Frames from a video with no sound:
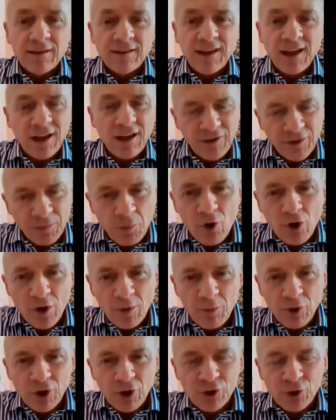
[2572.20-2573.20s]
Tell us more
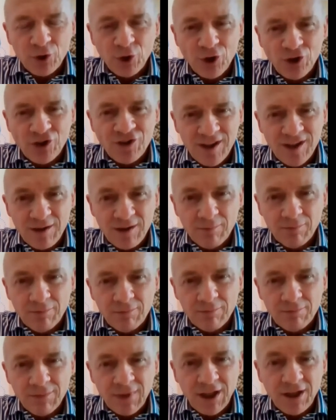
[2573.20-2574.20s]
about, you know, the team,
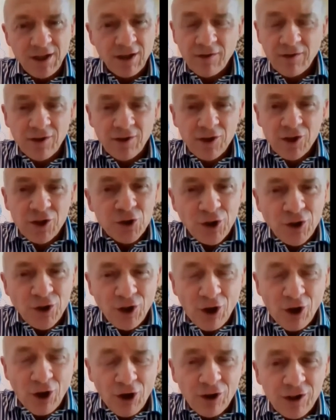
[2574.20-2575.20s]
because you're not
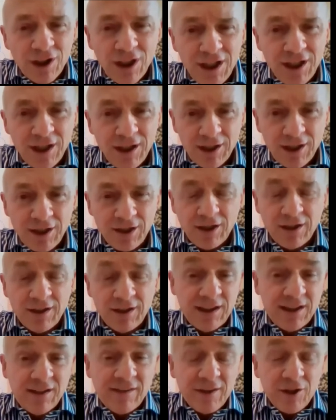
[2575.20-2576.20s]
only,
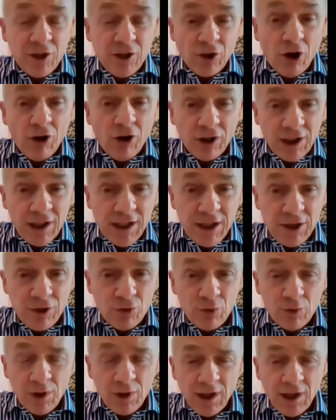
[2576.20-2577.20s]
it's not only
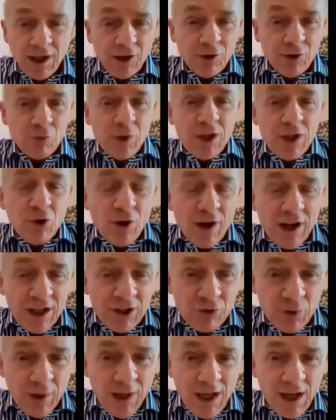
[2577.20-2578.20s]
you. We know
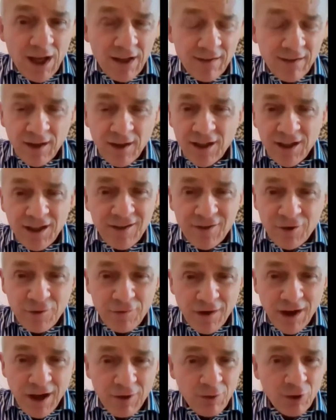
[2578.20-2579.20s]
Andreas is the
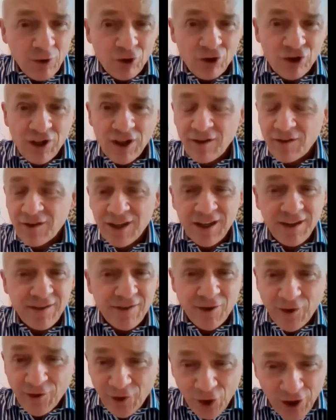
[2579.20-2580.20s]
virologist, is
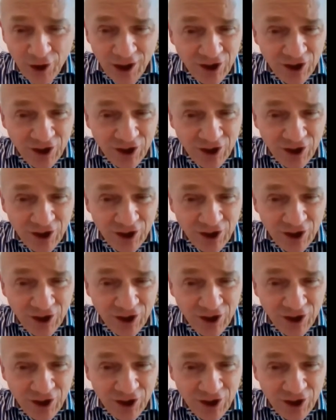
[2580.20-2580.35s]
the stock